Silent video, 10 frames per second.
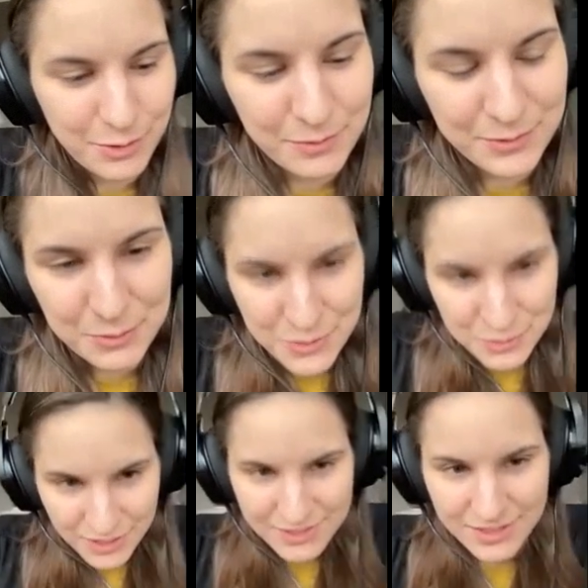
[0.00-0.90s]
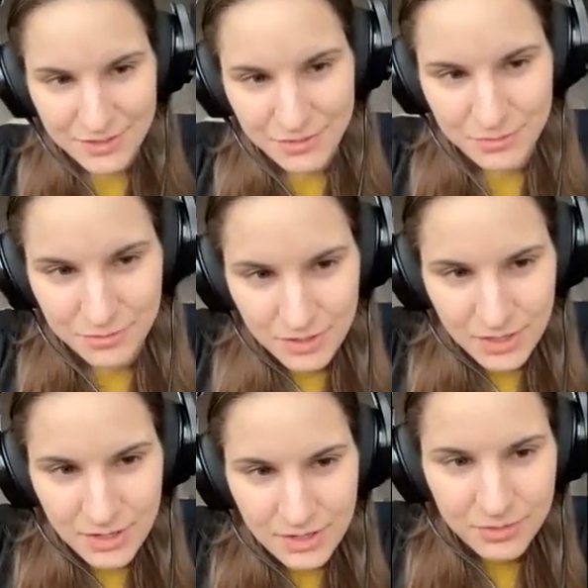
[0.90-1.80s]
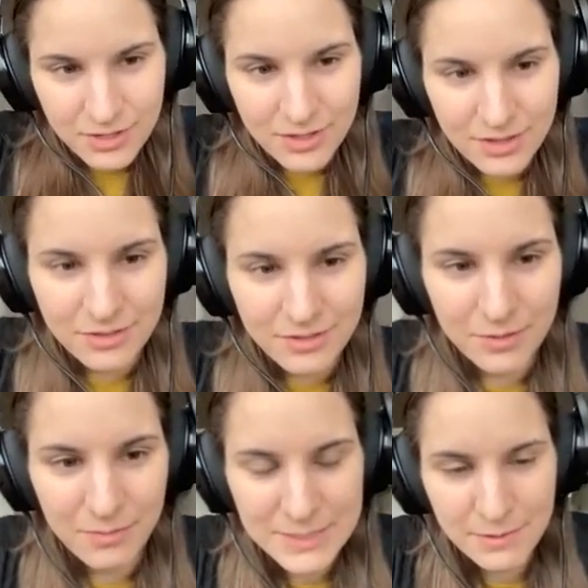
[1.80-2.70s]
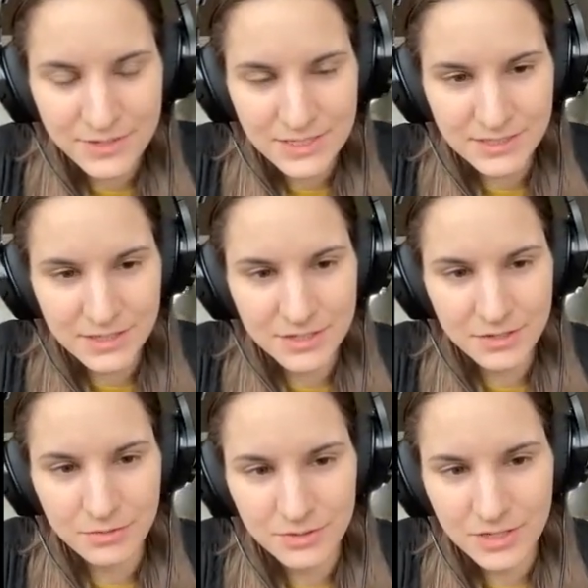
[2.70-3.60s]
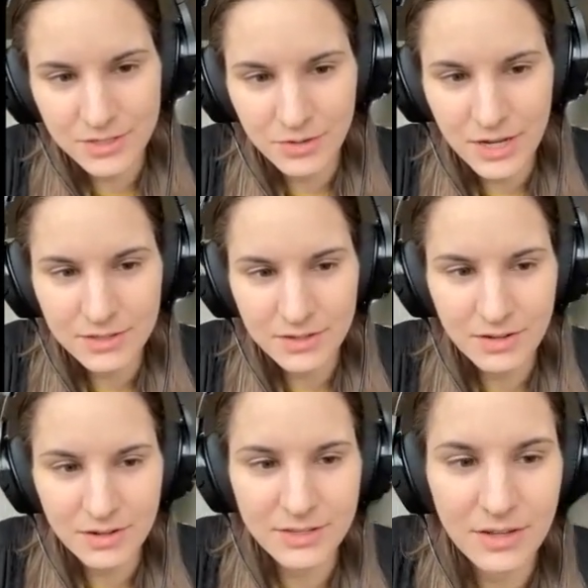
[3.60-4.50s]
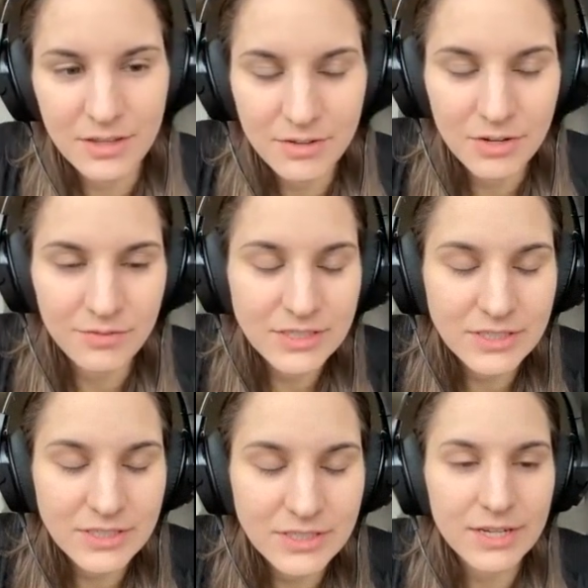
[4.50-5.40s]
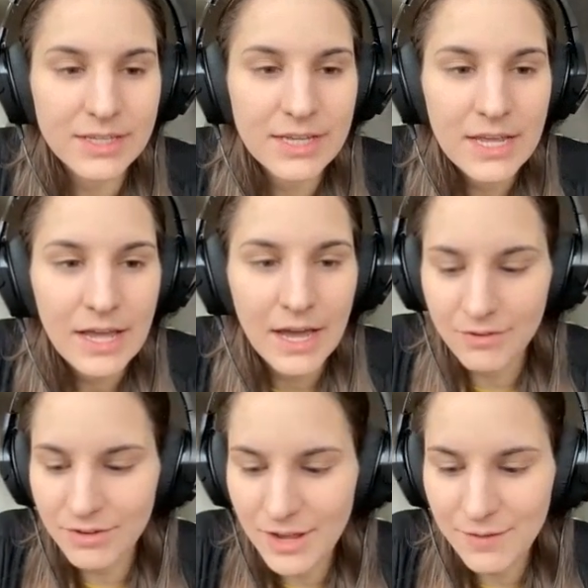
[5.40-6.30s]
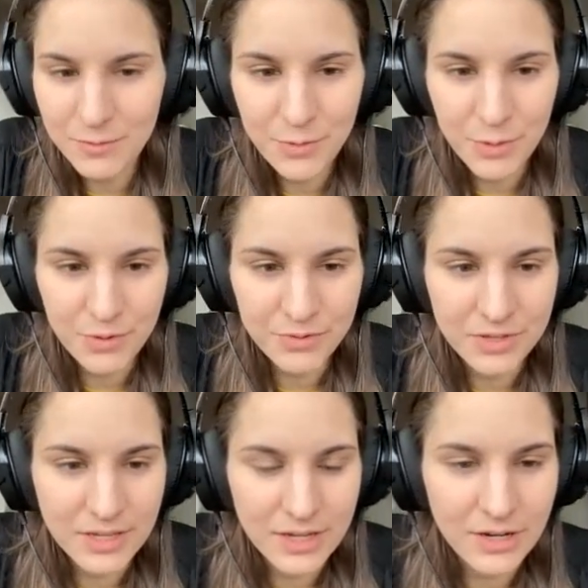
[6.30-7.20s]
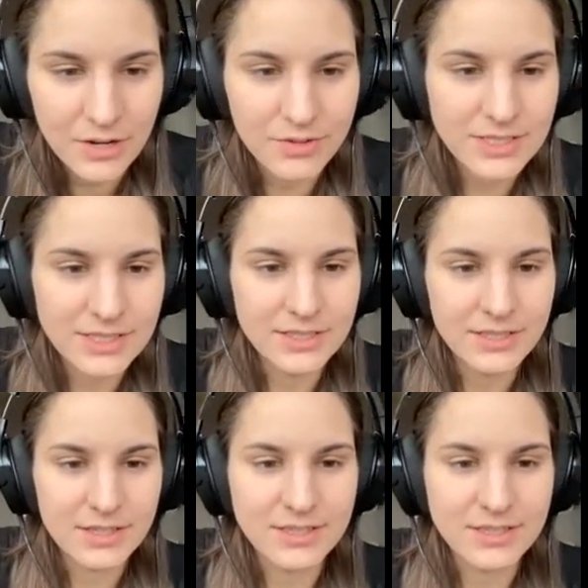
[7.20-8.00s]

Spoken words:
probably the most related to the plasma physics that you had at the university, right? I really have to promote the Rosseland